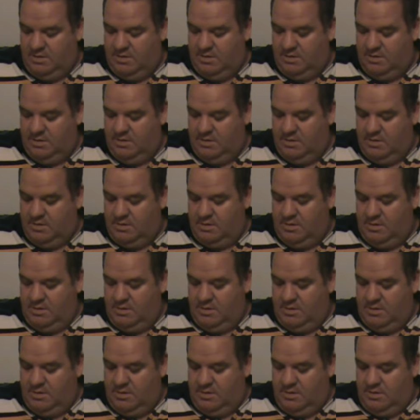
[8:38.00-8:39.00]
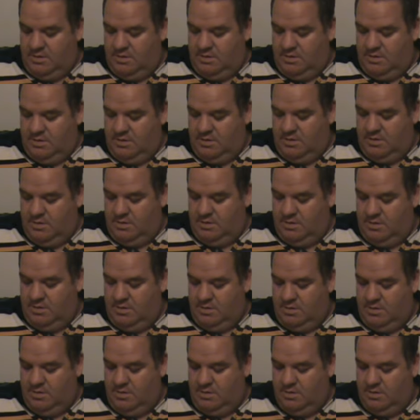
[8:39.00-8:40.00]

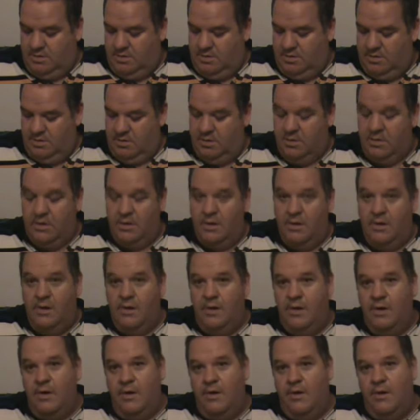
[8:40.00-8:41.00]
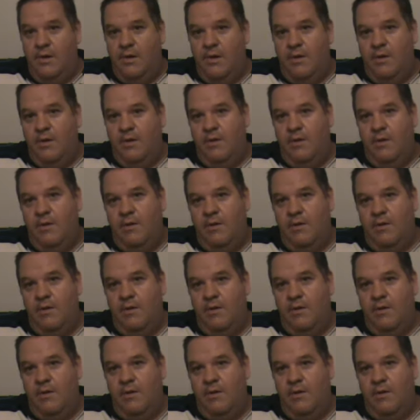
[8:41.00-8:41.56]
Nobody speaks.